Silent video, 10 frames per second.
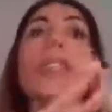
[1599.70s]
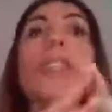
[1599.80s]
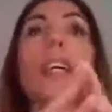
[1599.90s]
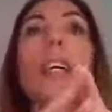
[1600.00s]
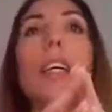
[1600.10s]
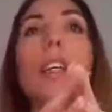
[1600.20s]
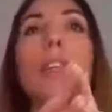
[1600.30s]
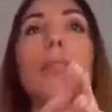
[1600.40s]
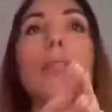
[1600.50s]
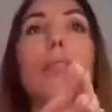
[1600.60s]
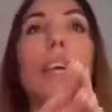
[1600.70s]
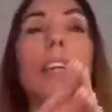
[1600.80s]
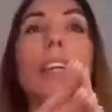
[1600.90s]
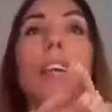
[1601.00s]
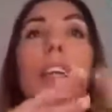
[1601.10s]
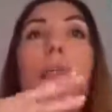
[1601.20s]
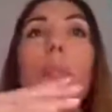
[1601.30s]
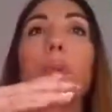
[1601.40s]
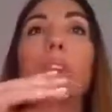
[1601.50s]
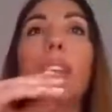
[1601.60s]

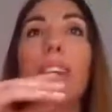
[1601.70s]
point,